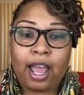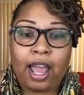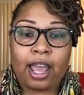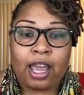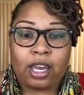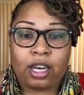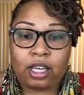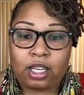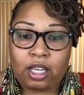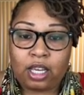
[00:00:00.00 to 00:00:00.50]

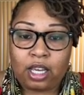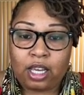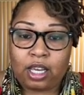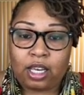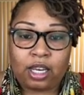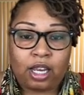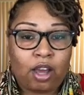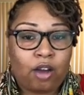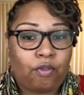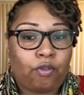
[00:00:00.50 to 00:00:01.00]
And
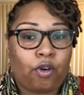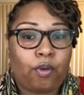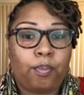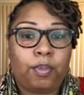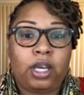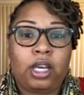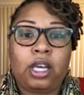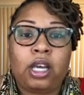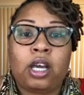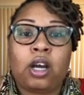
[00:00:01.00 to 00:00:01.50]
again, for
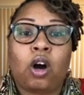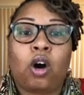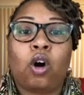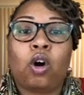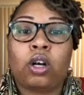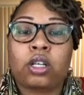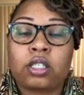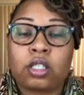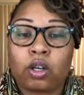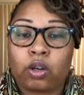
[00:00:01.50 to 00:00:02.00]
me, it
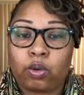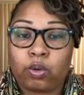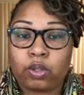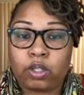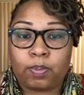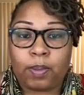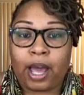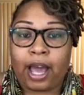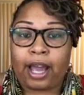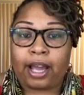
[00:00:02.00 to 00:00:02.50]
all
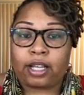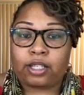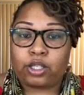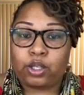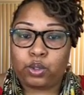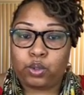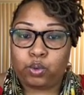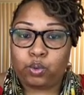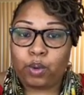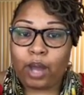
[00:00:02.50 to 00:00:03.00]
circles back
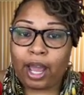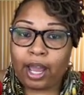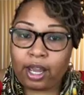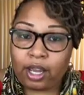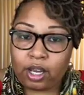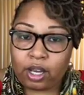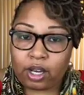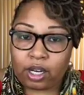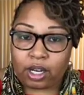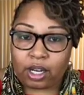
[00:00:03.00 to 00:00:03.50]
to
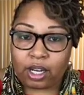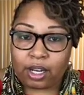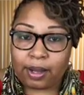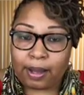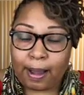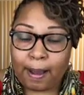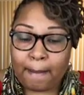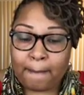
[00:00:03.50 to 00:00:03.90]
anger.